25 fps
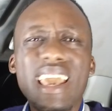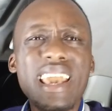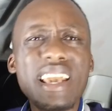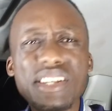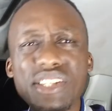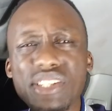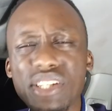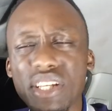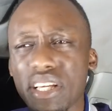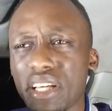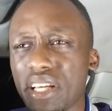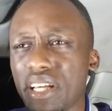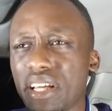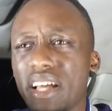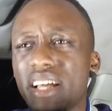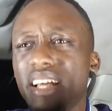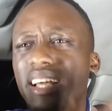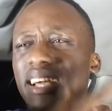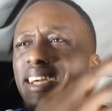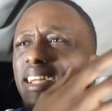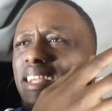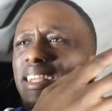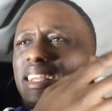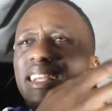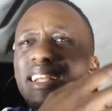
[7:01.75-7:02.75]
Asia,
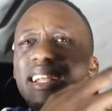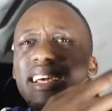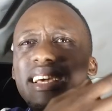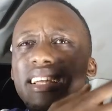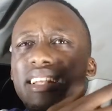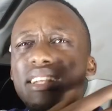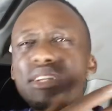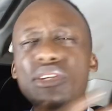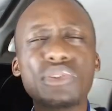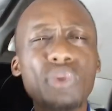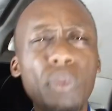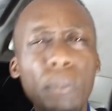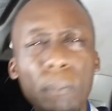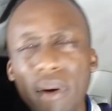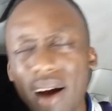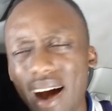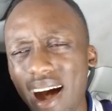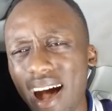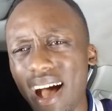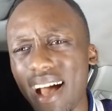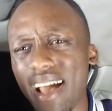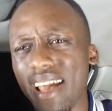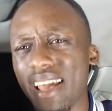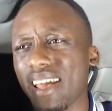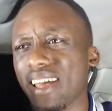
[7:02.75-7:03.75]
in, in
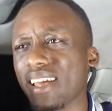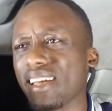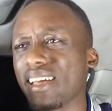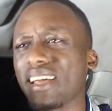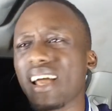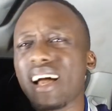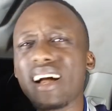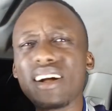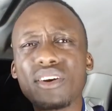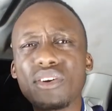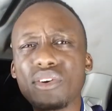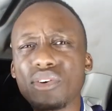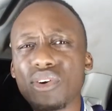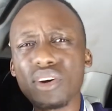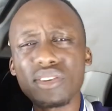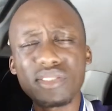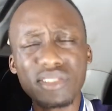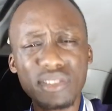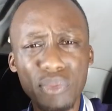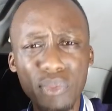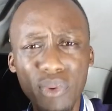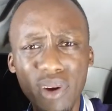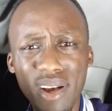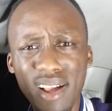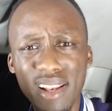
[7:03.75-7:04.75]
Dubai, across
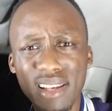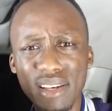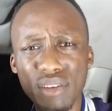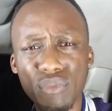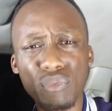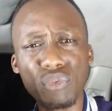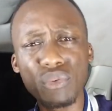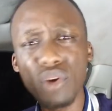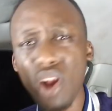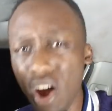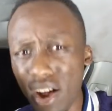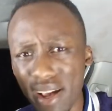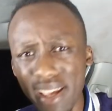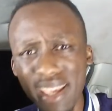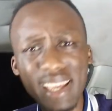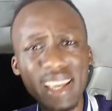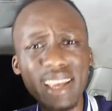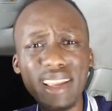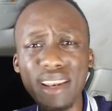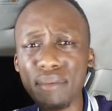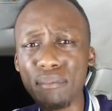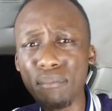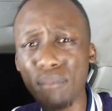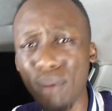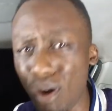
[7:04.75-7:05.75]
the world, vlogging
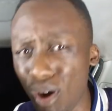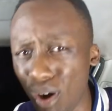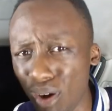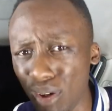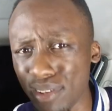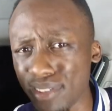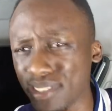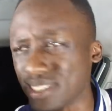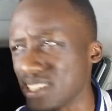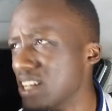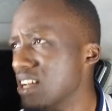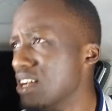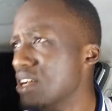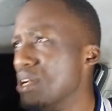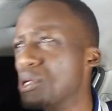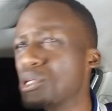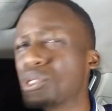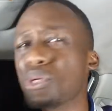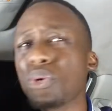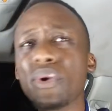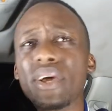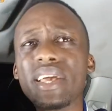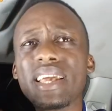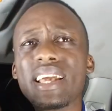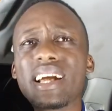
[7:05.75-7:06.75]
in malls,
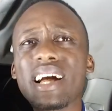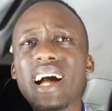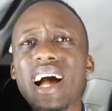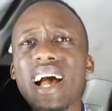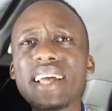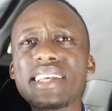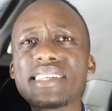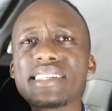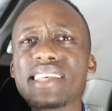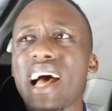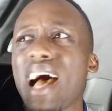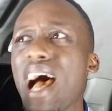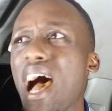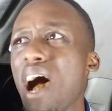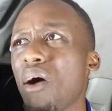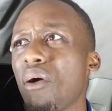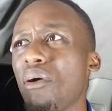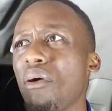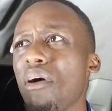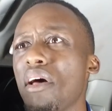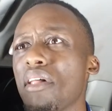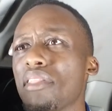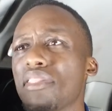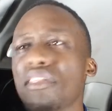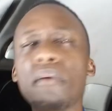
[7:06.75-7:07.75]
showing guys
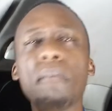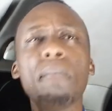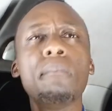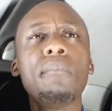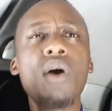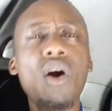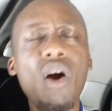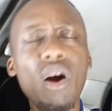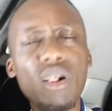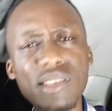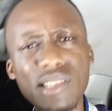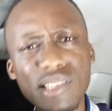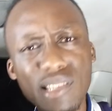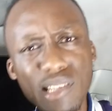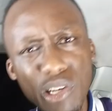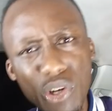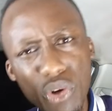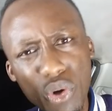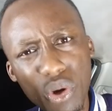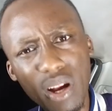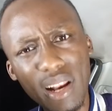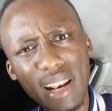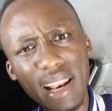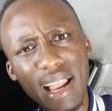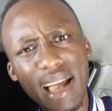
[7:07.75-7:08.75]
how the malls
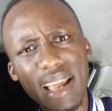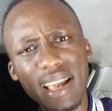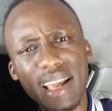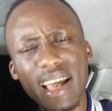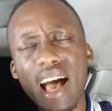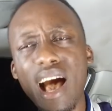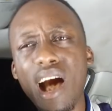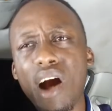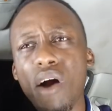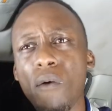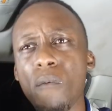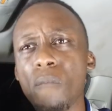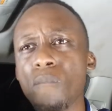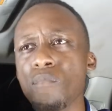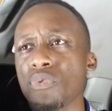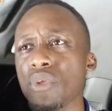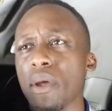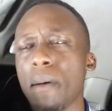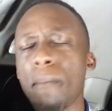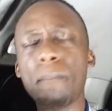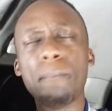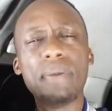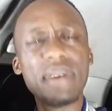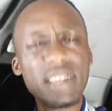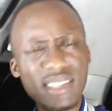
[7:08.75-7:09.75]
look like, how
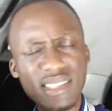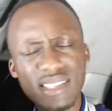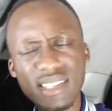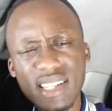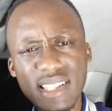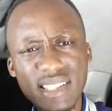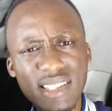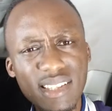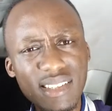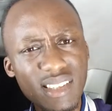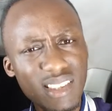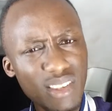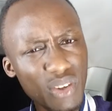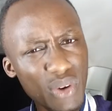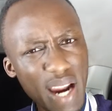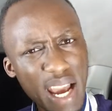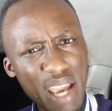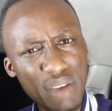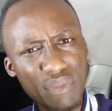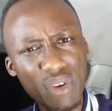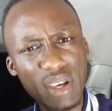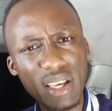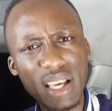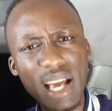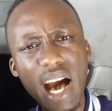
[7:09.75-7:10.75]
business is
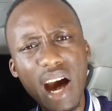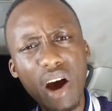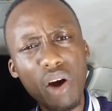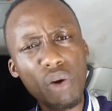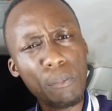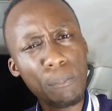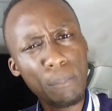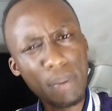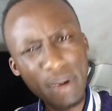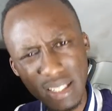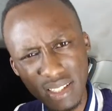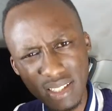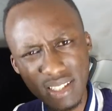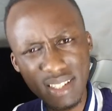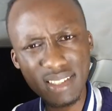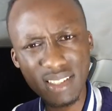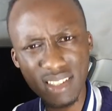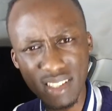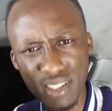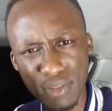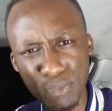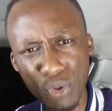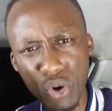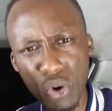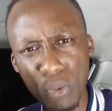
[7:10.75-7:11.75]
thriving, how business
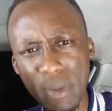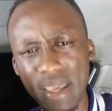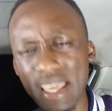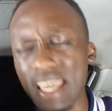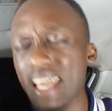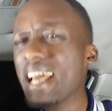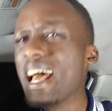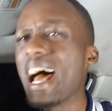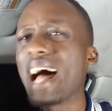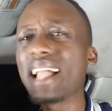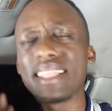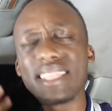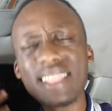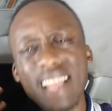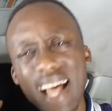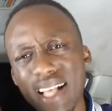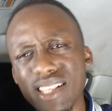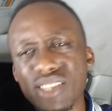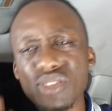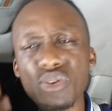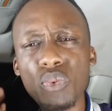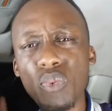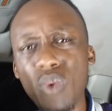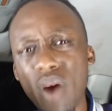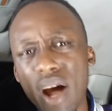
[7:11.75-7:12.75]
is booming. And
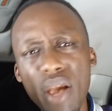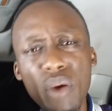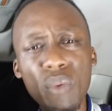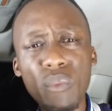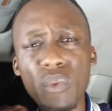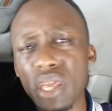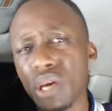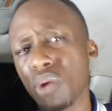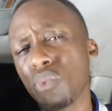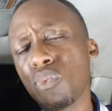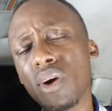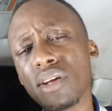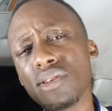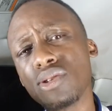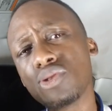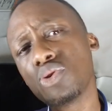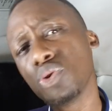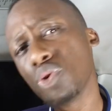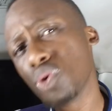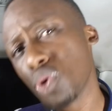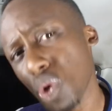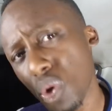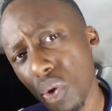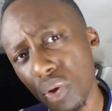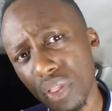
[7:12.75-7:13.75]
that's why we want
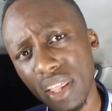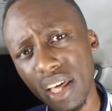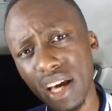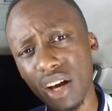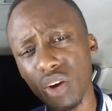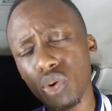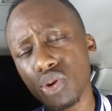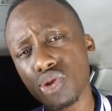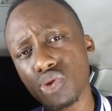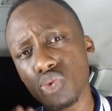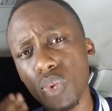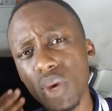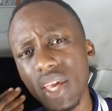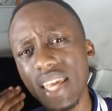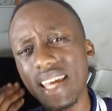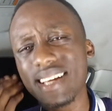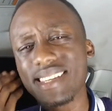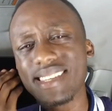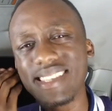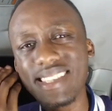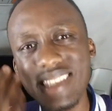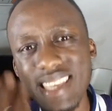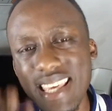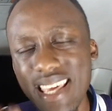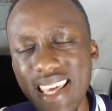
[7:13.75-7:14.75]
to go there because we are
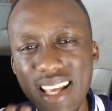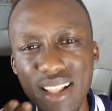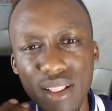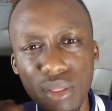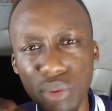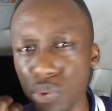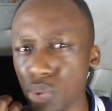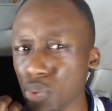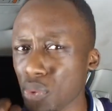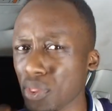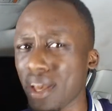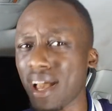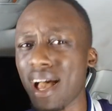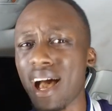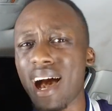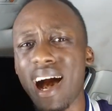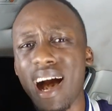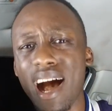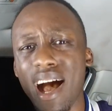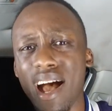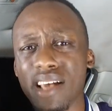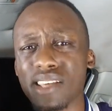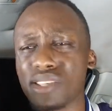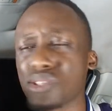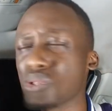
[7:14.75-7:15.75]
seeing through their
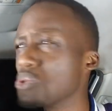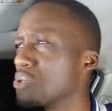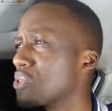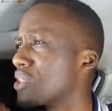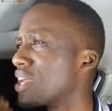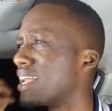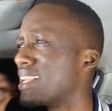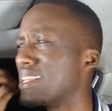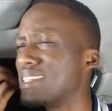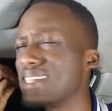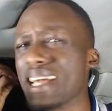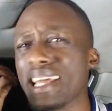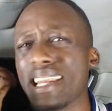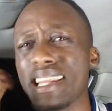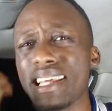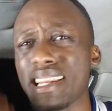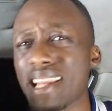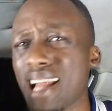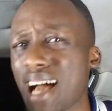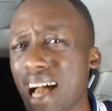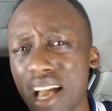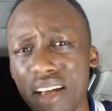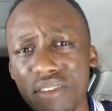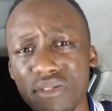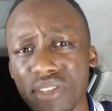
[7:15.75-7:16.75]
eyes, through their daily
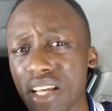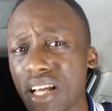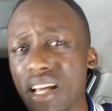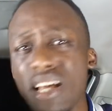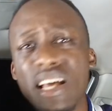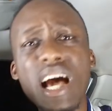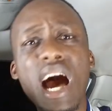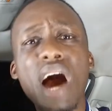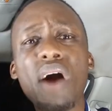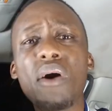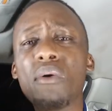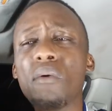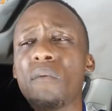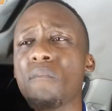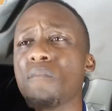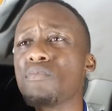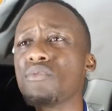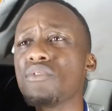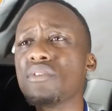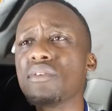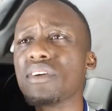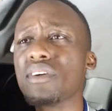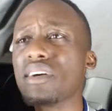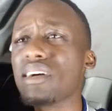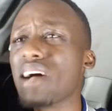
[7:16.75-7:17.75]
lives, how,
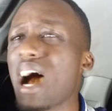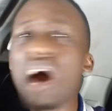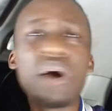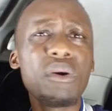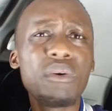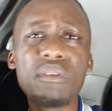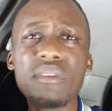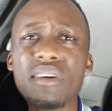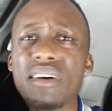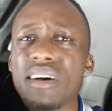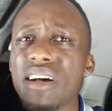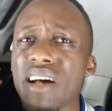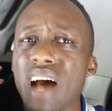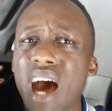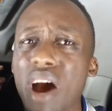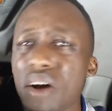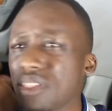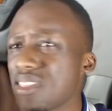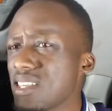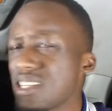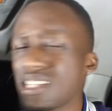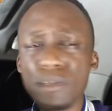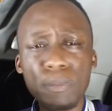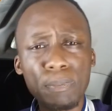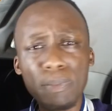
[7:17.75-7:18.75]
how, how
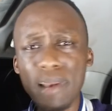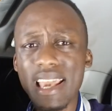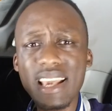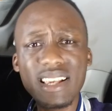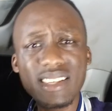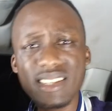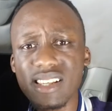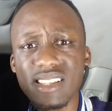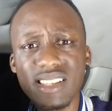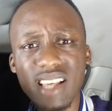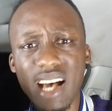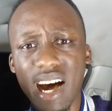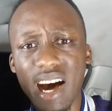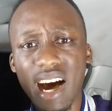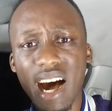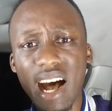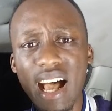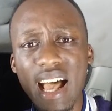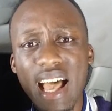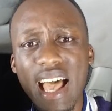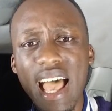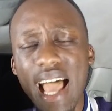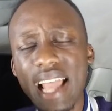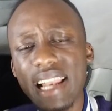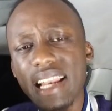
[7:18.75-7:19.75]
these places are.
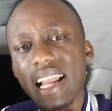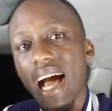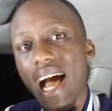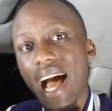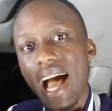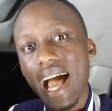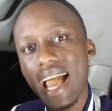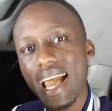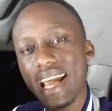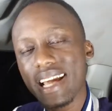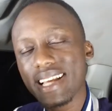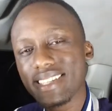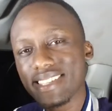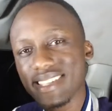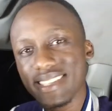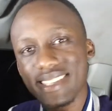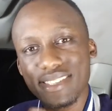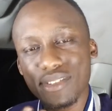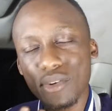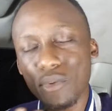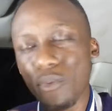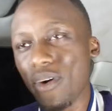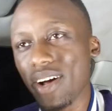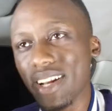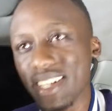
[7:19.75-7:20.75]
And I
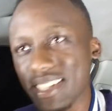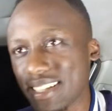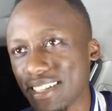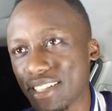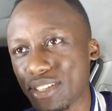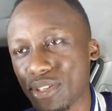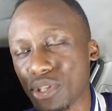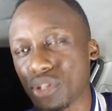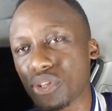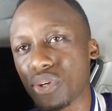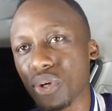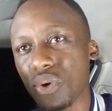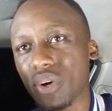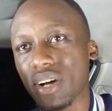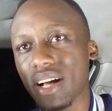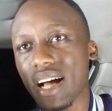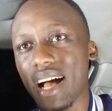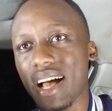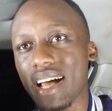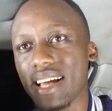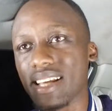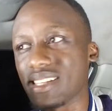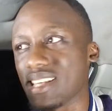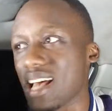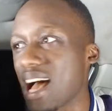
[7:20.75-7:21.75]
just wanted to show
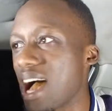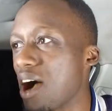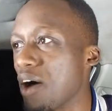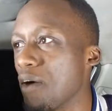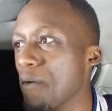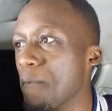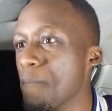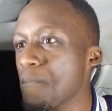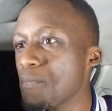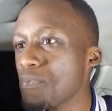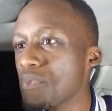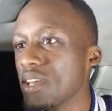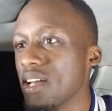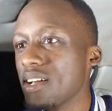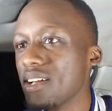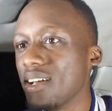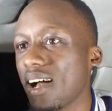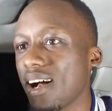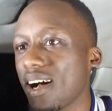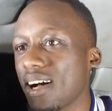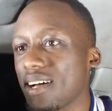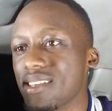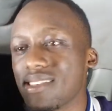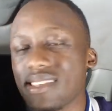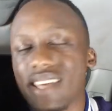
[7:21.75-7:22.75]
guys how
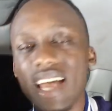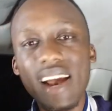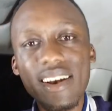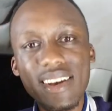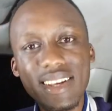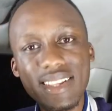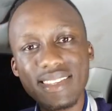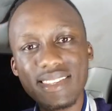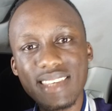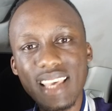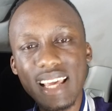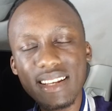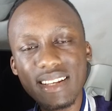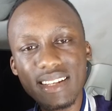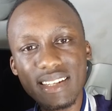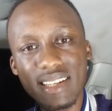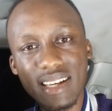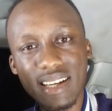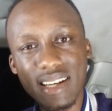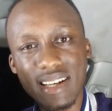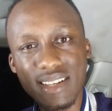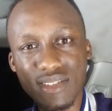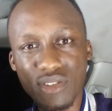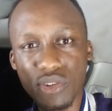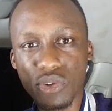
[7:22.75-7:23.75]
uh, Sarit Center
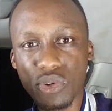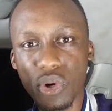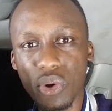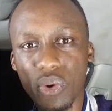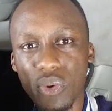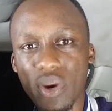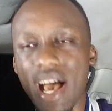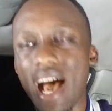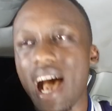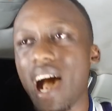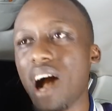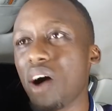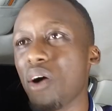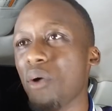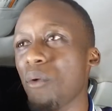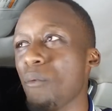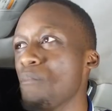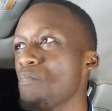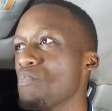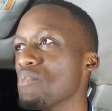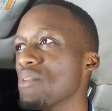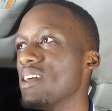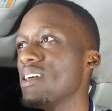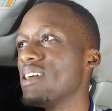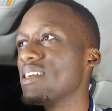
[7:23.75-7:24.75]
has grown, how
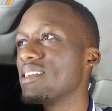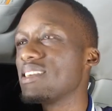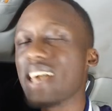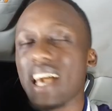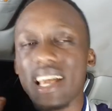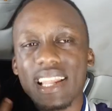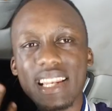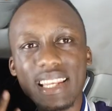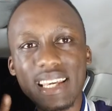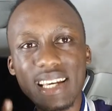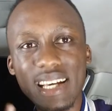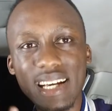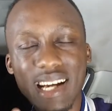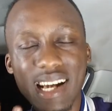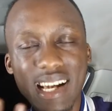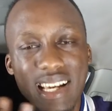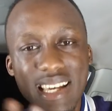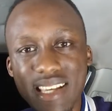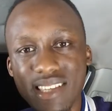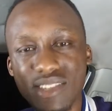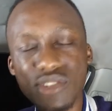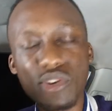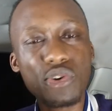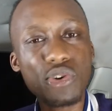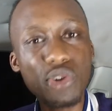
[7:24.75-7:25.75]
Kenya
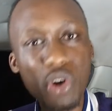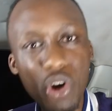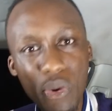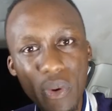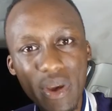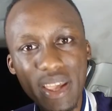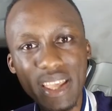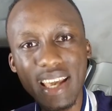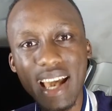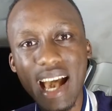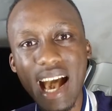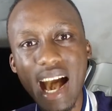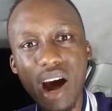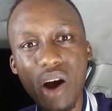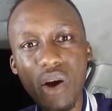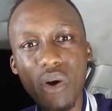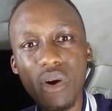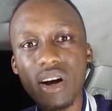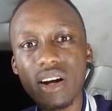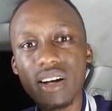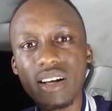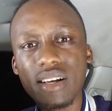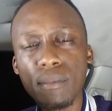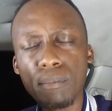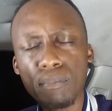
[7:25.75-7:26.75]
is growing,
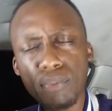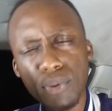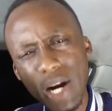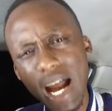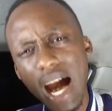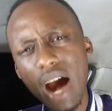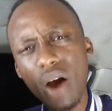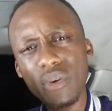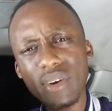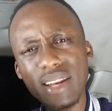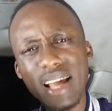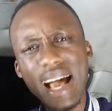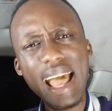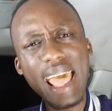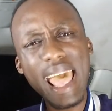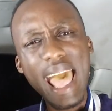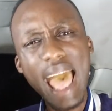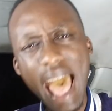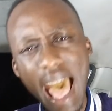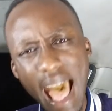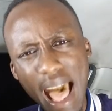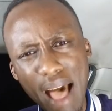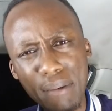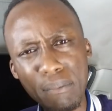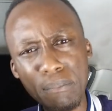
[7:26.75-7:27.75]
how proud I
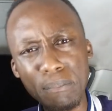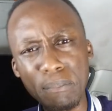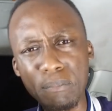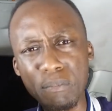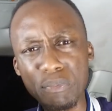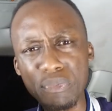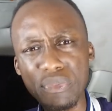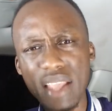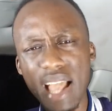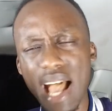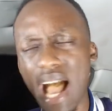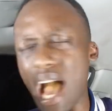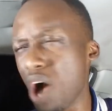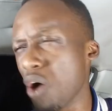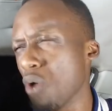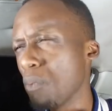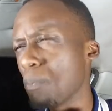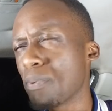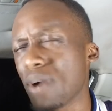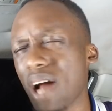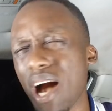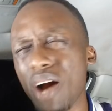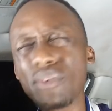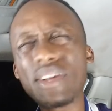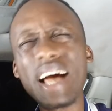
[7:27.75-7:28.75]
am how
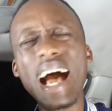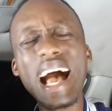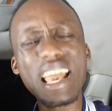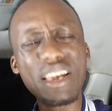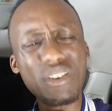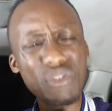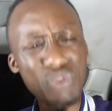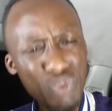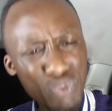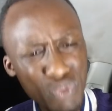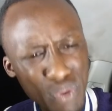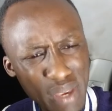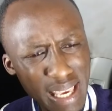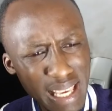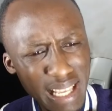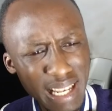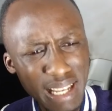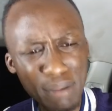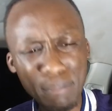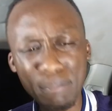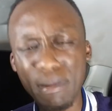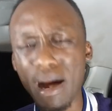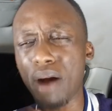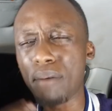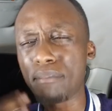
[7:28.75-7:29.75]
proud I feel
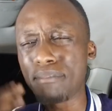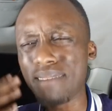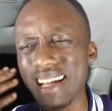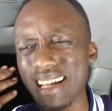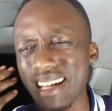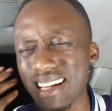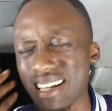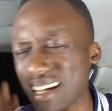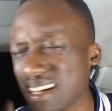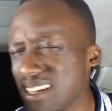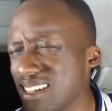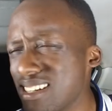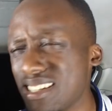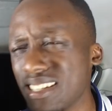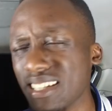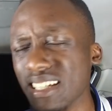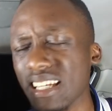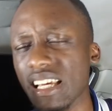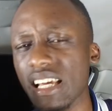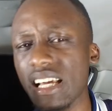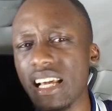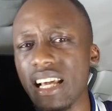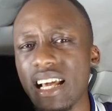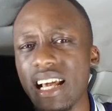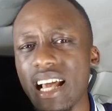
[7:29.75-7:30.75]
about my
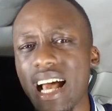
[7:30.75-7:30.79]
country.